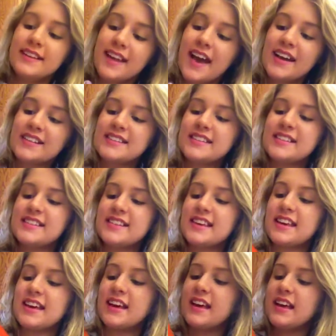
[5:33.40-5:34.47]
Next is
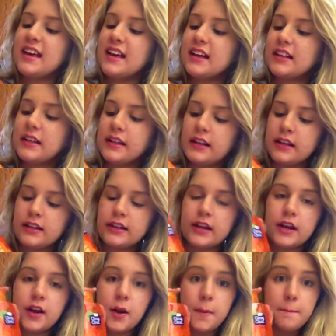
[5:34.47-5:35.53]
the Clean and
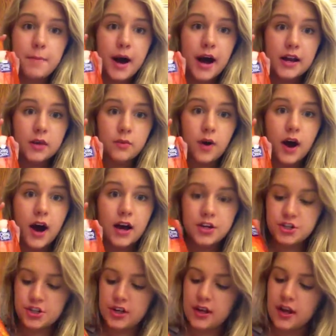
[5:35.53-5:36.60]
Clear Body
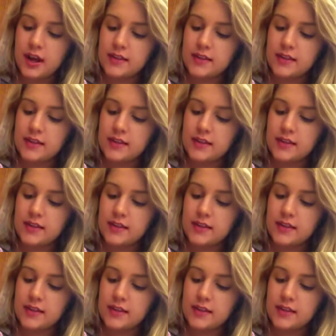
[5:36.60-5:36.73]
Wash,